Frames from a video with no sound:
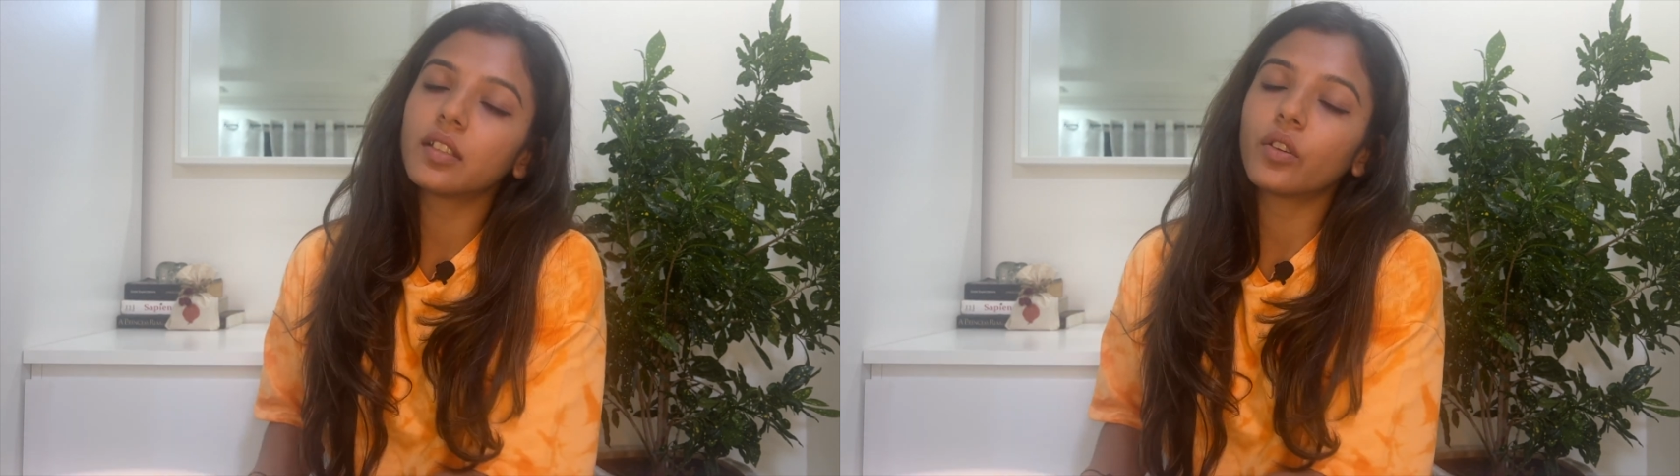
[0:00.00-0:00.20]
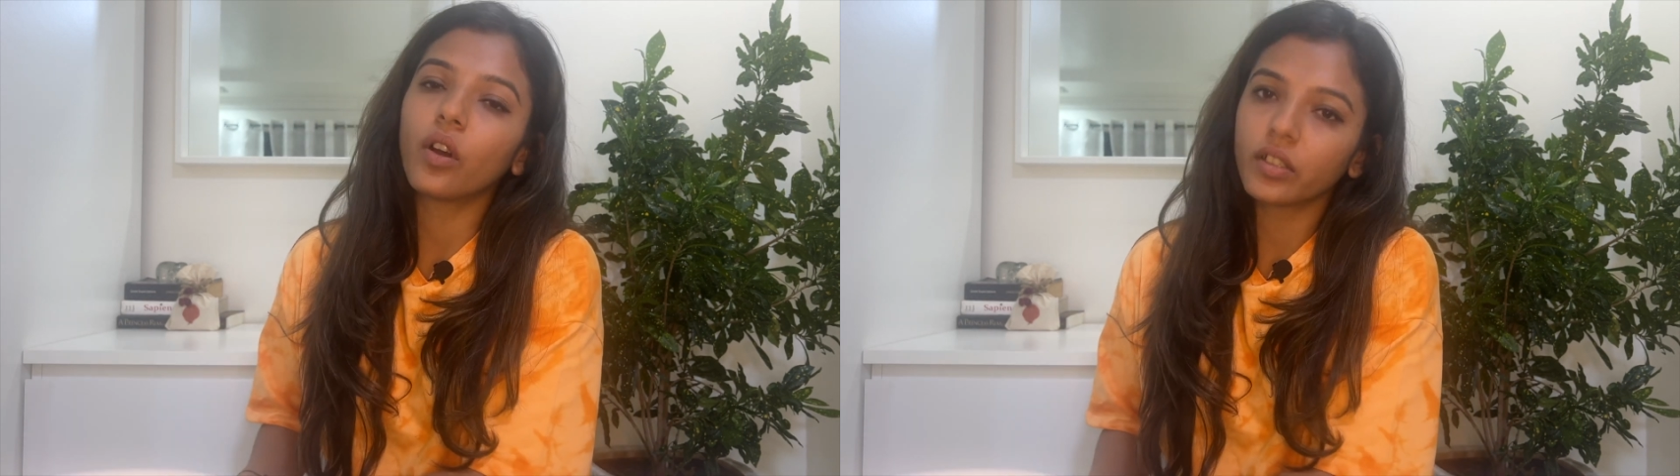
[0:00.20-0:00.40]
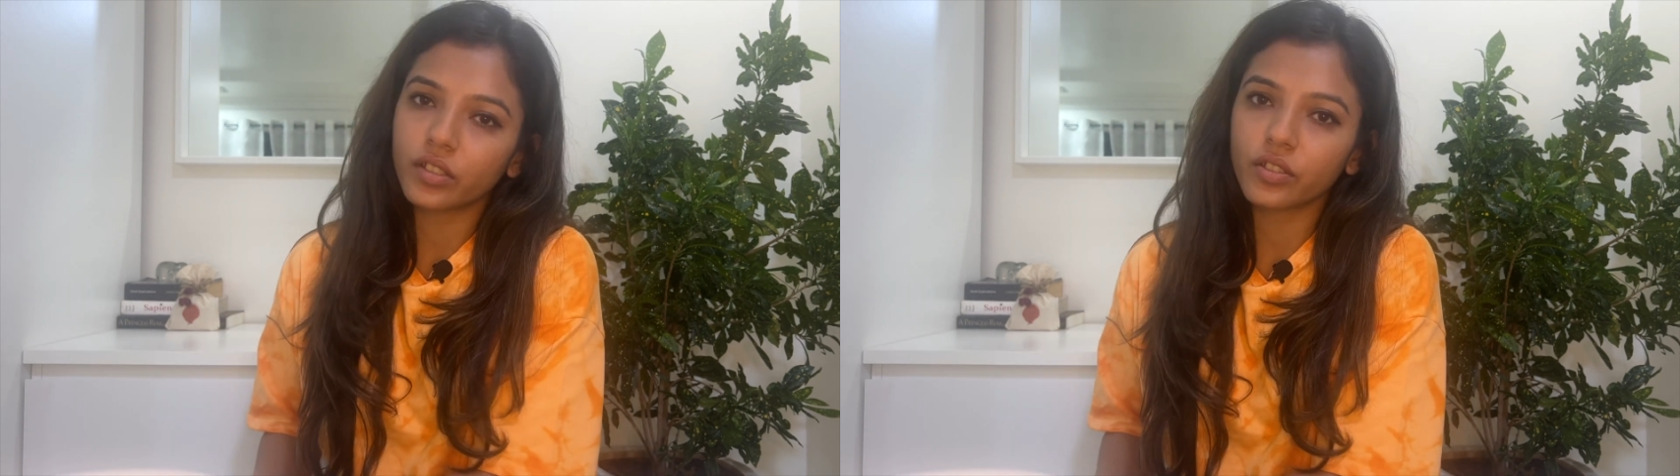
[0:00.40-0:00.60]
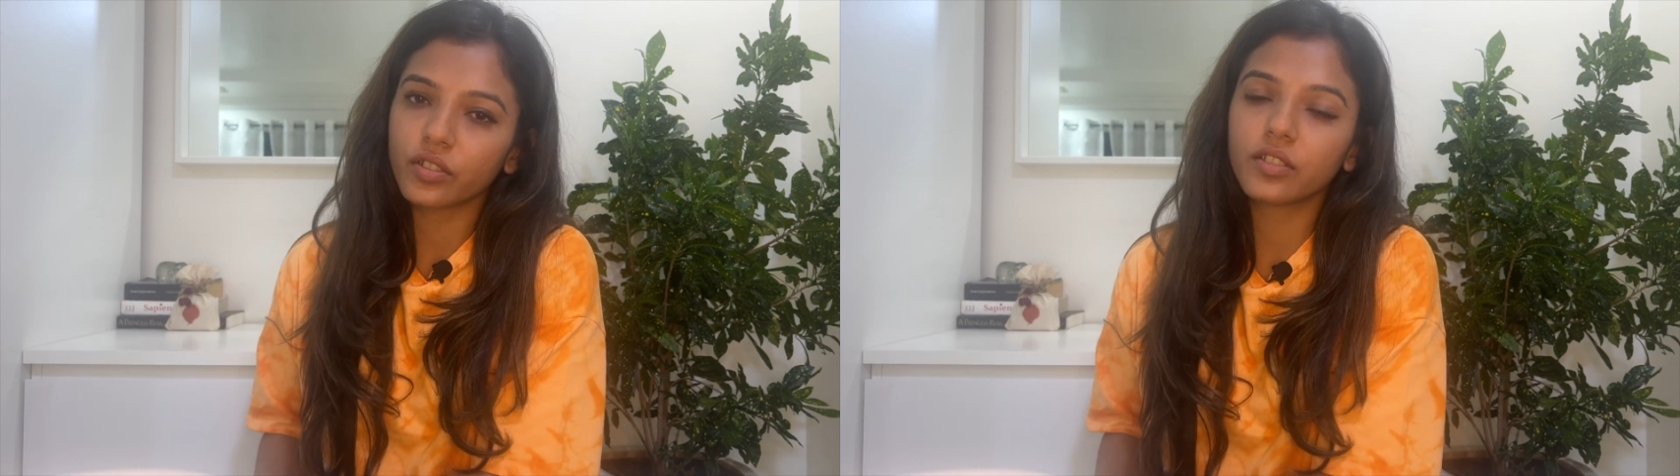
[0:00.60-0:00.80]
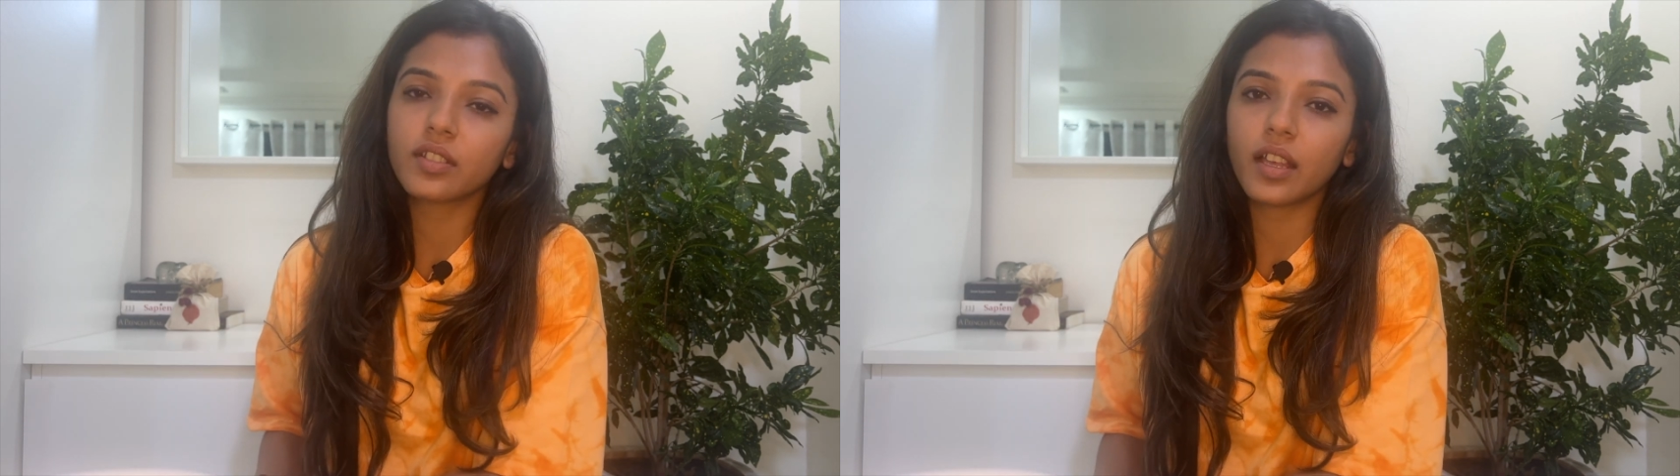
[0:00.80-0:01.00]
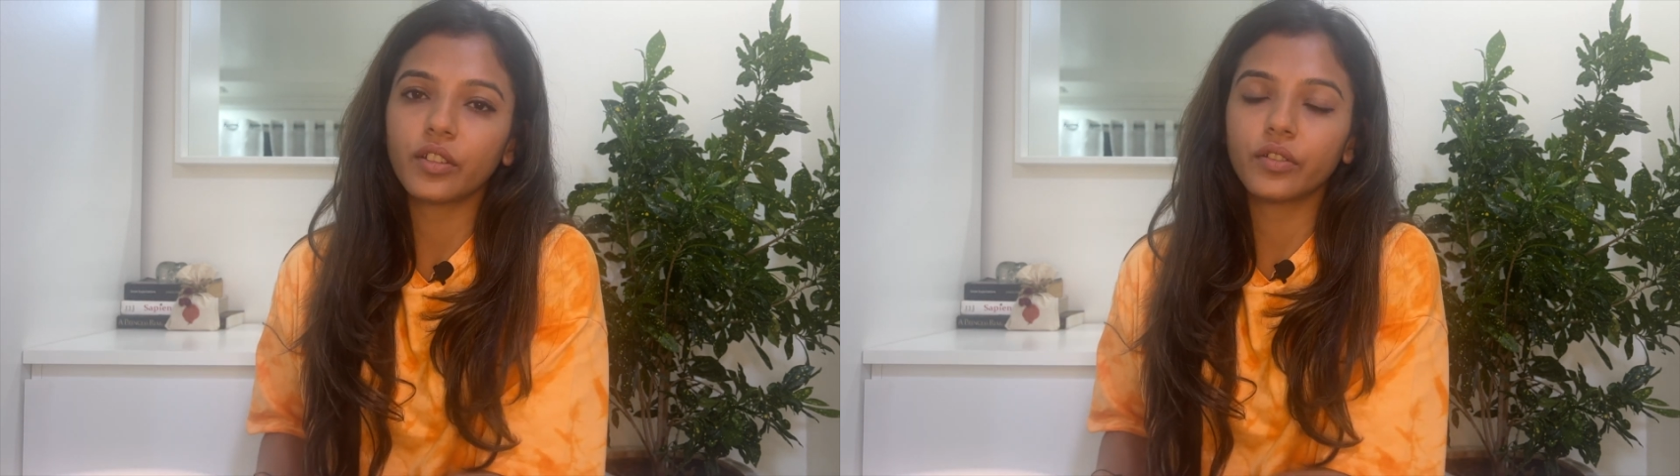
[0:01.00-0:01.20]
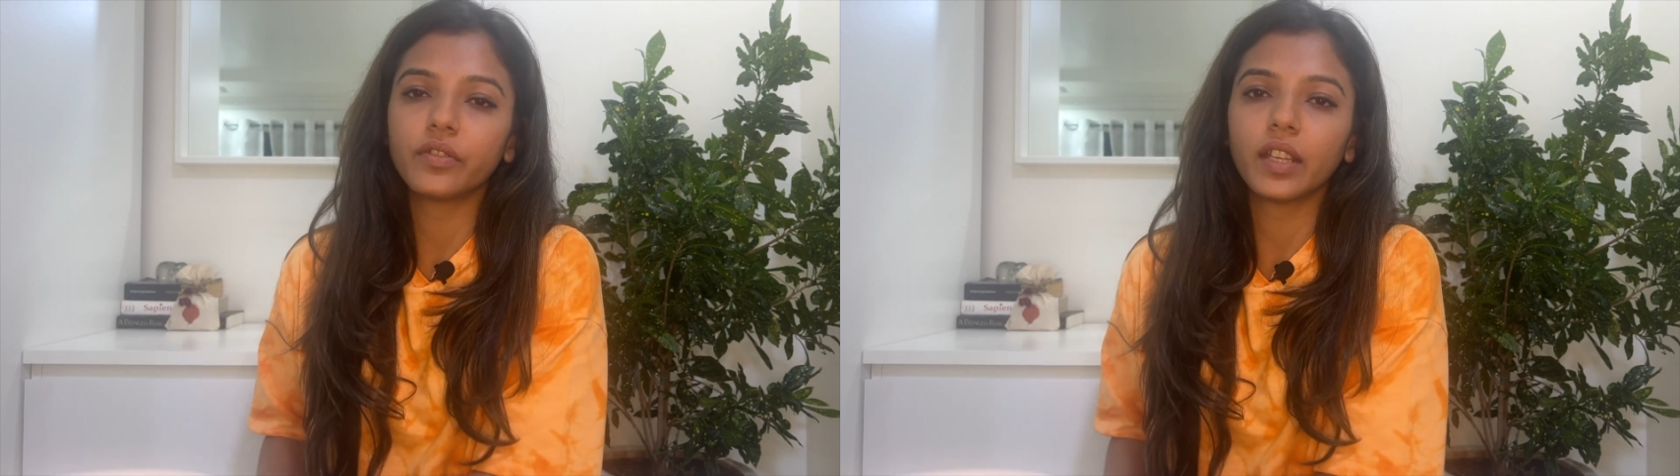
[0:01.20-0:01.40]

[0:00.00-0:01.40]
the wrong decisions that you've